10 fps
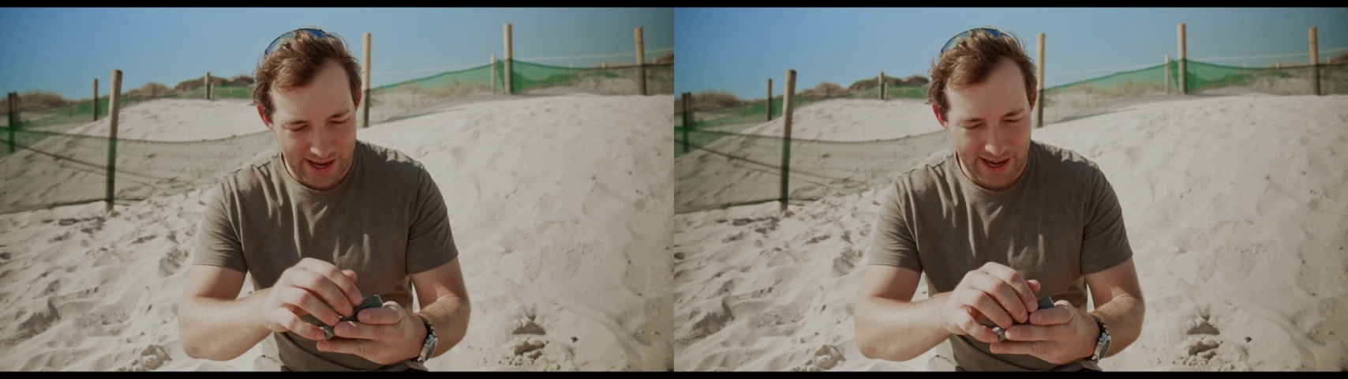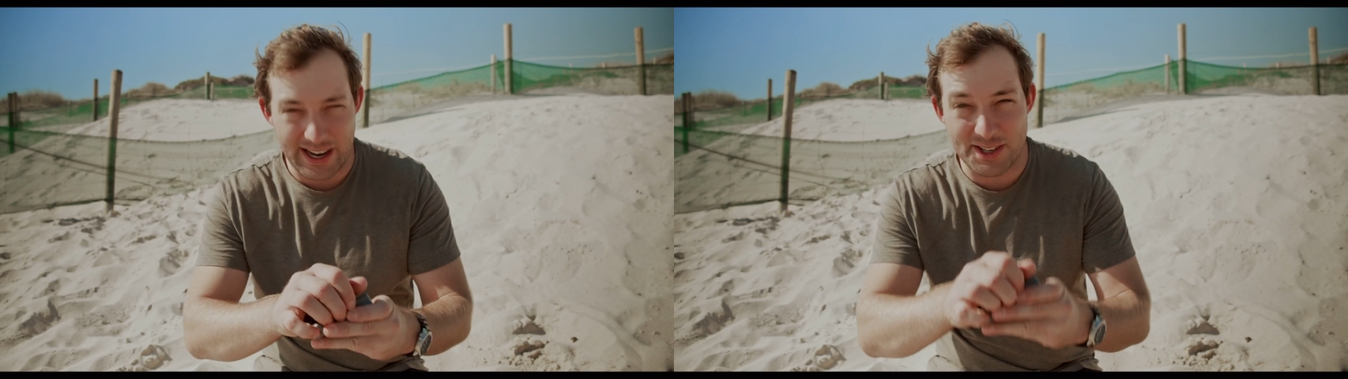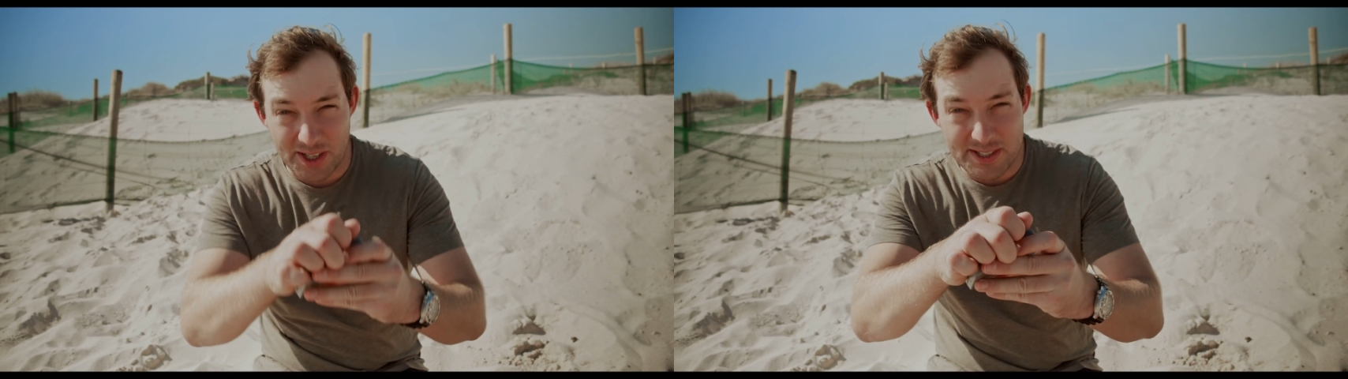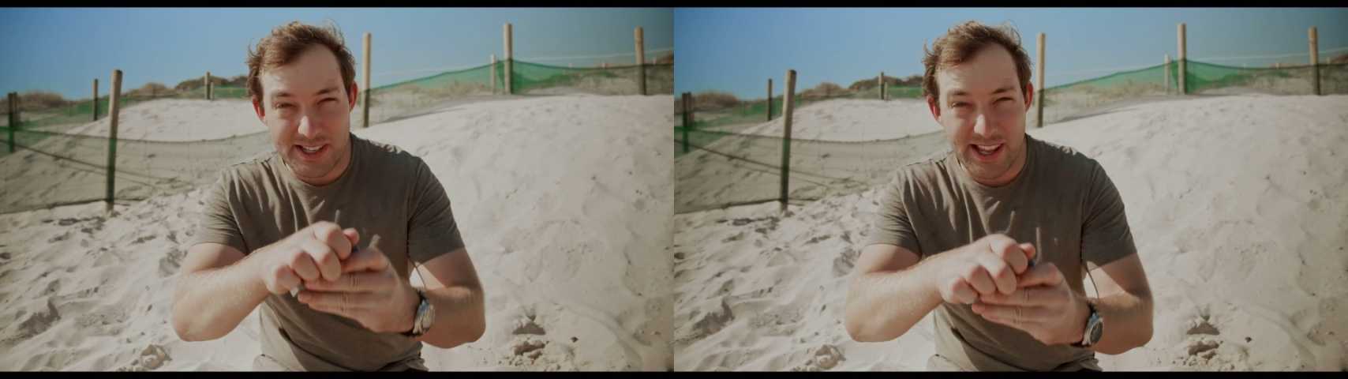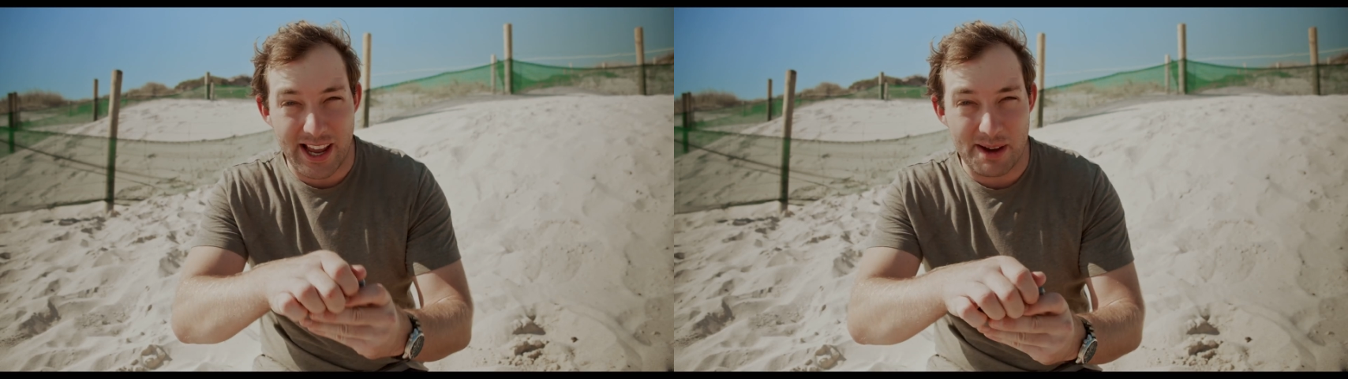And as you can
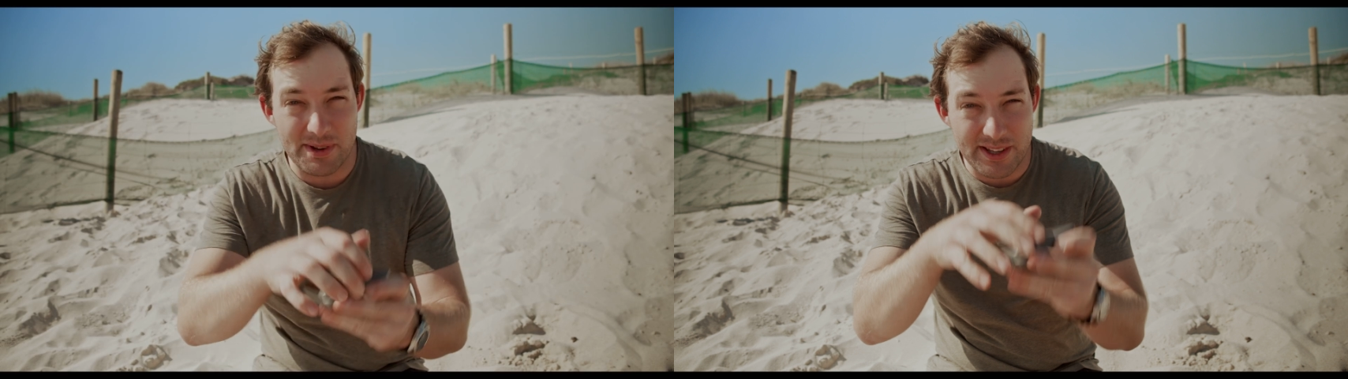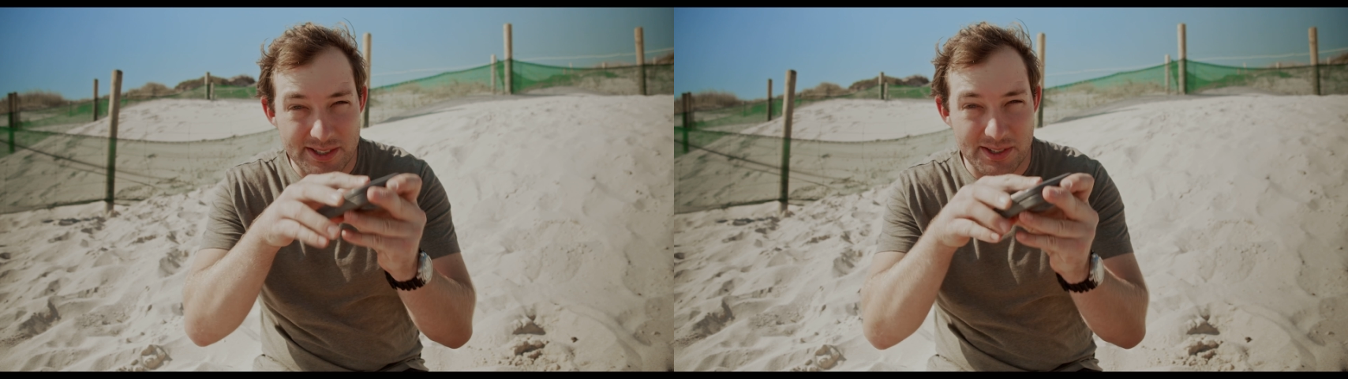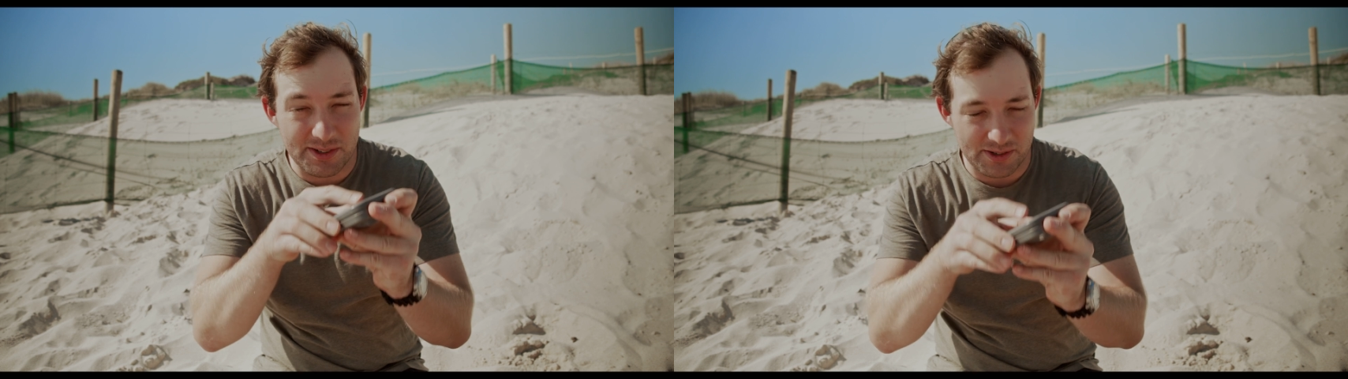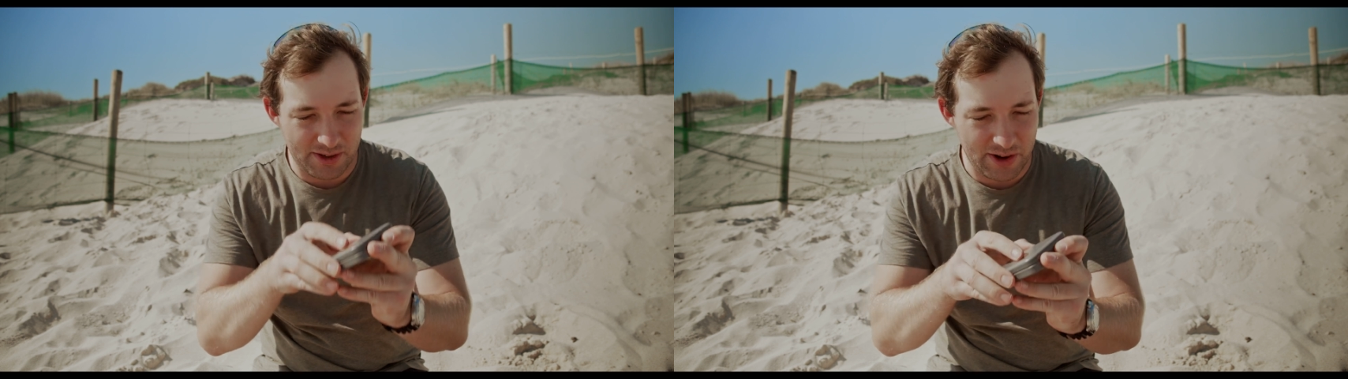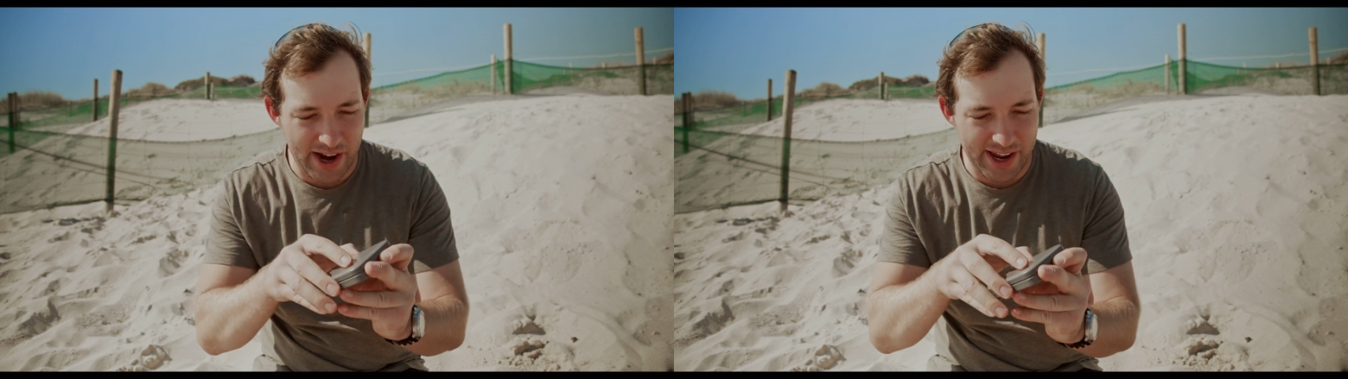see, they come in this little
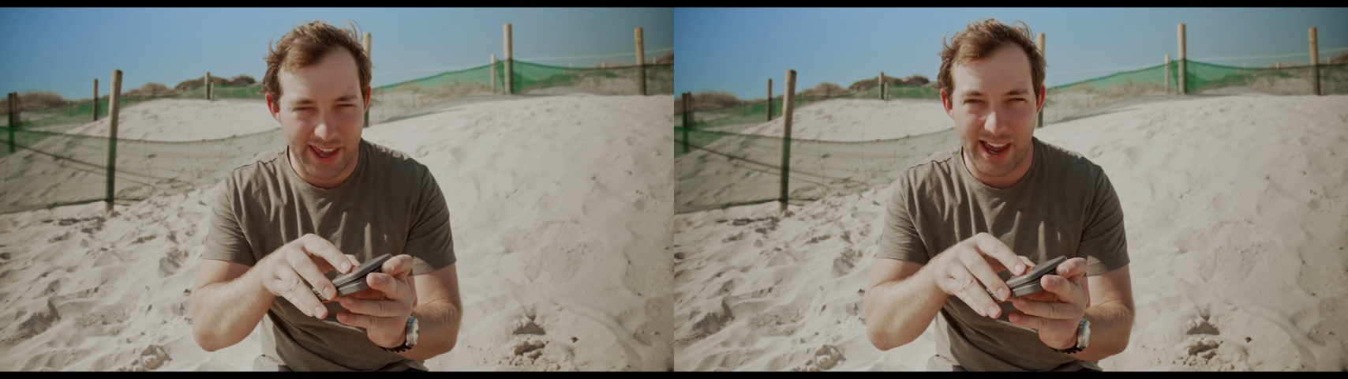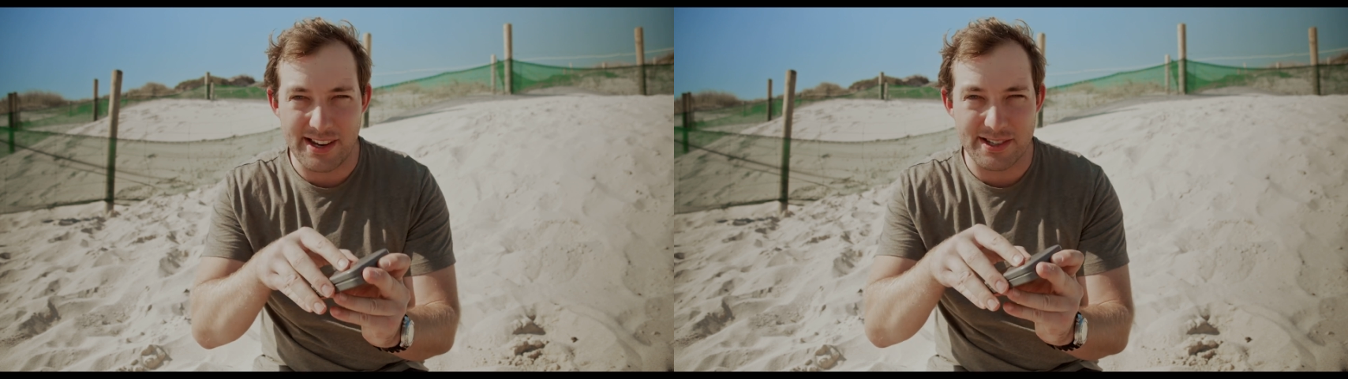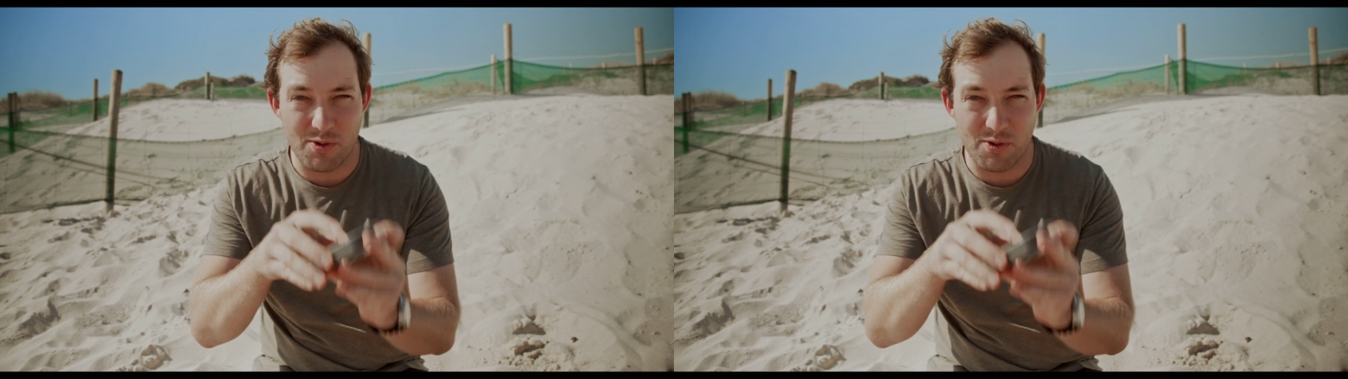grey case,